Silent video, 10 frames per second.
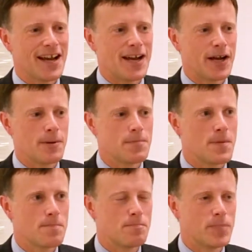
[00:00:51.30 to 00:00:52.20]

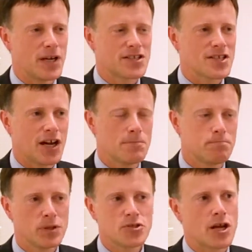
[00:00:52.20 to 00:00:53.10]
Um, but I
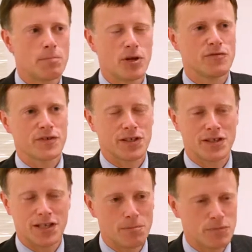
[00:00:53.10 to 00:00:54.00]
built up over
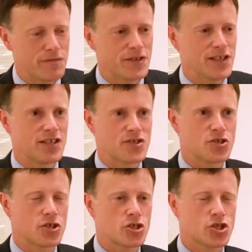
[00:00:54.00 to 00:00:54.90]
a number of years a
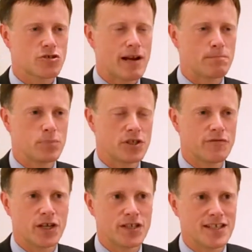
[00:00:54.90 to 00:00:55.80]
sort of scrapbook
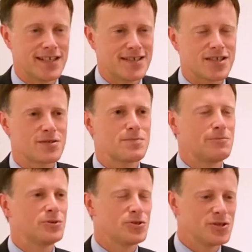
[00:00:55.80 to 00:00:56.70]
of ideas, as
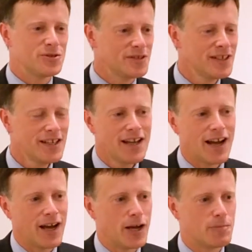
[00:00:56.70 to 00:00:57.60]
people do,
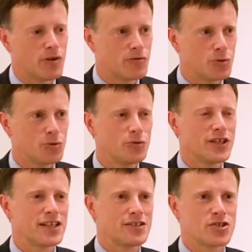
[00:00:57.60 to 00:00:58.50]
um, of all the
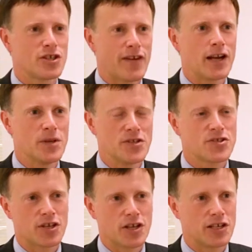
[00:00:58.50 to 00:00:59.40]
little sort of
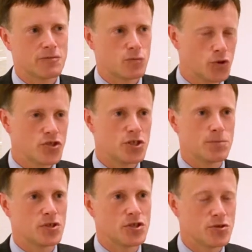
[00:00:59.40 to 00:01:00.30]
elements that I wanted to
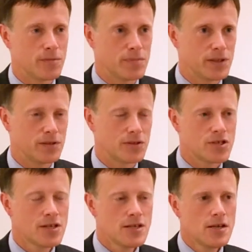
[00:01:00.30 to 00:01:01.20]
put into a
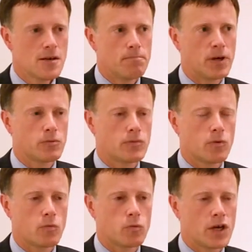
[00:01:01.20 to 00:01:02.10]
build
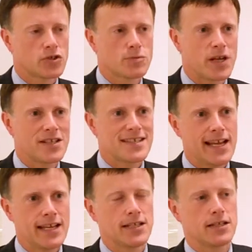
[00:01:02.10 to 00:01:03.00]
but whilst
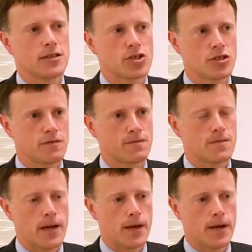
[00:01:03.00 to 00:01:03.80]
maintaining the sort of